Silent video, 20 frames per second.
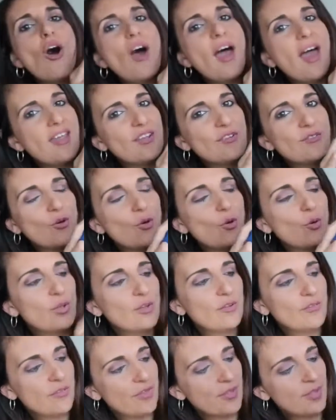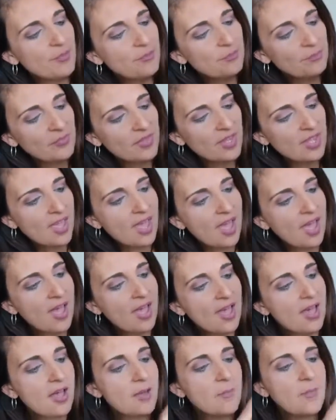out of all of them.
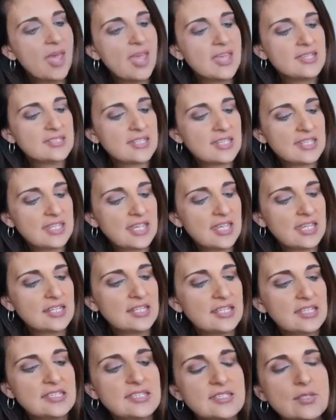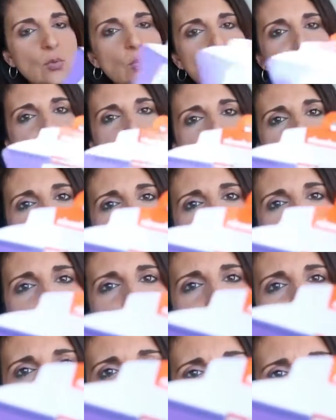Um, and again, this was
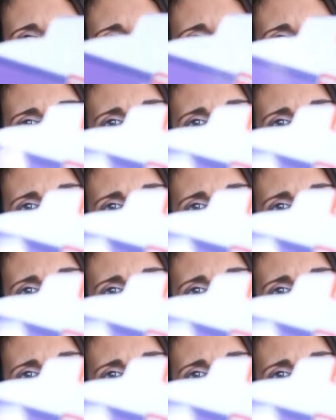$16.